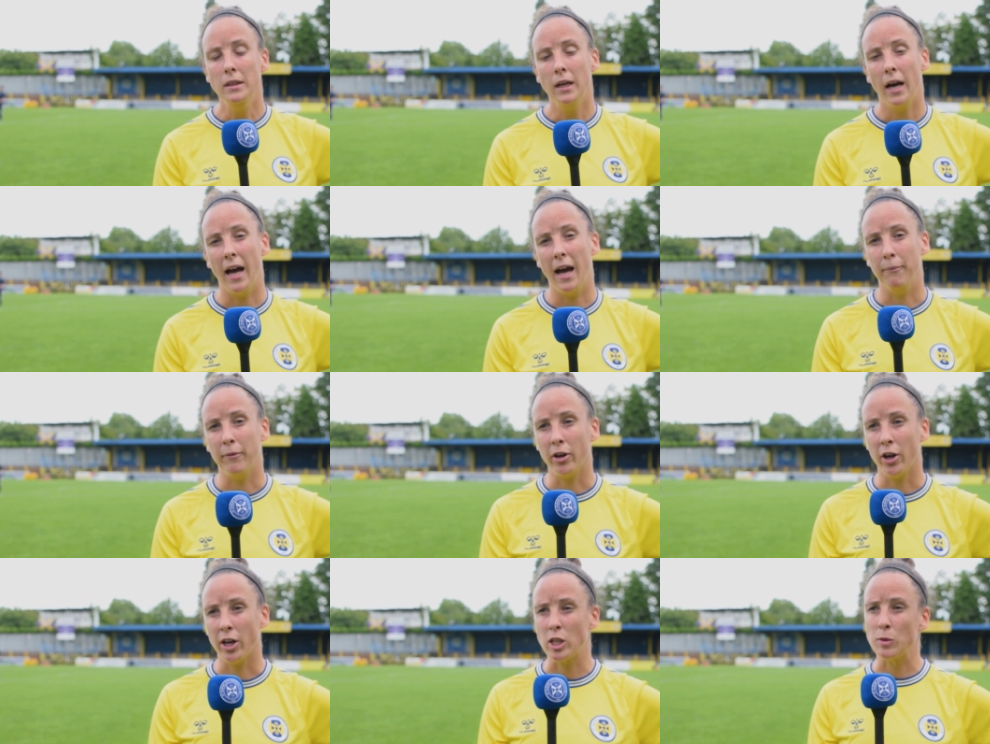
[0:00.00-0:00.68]

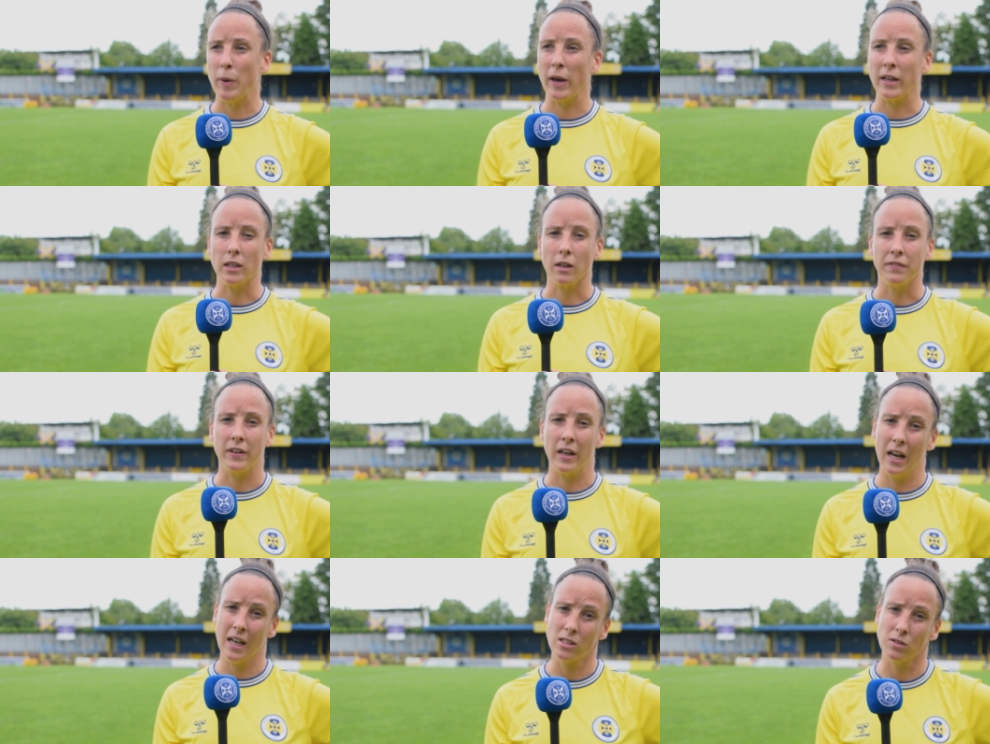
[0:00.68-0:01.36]
Um, and I expect
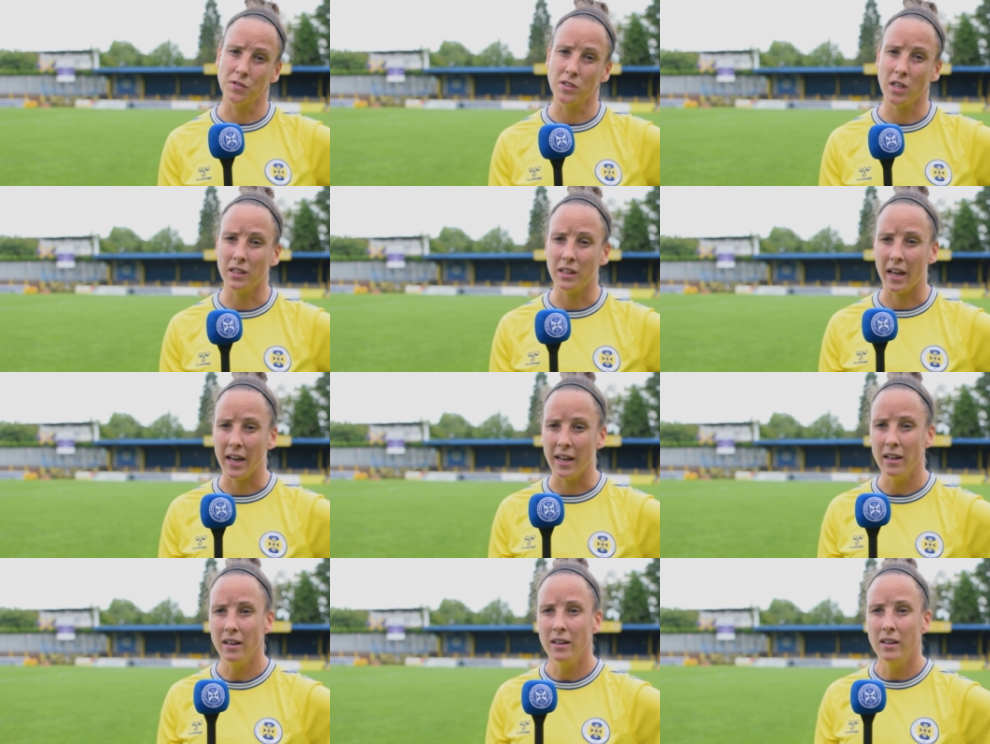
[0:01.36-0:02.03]
nothing less of
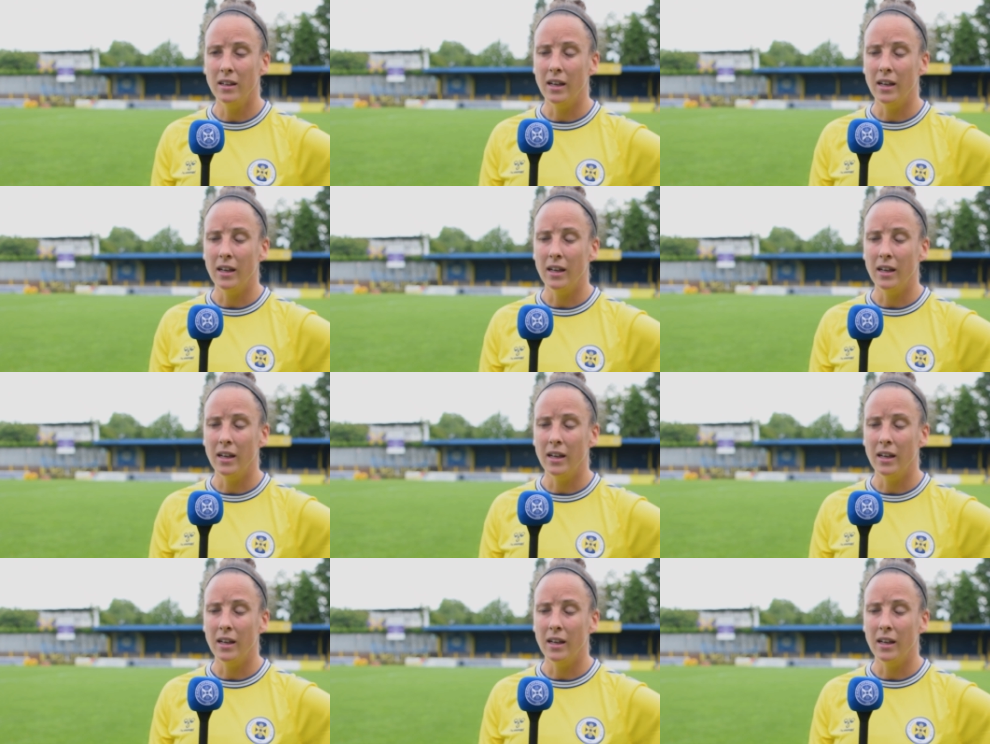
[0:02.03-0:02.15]
Sunday.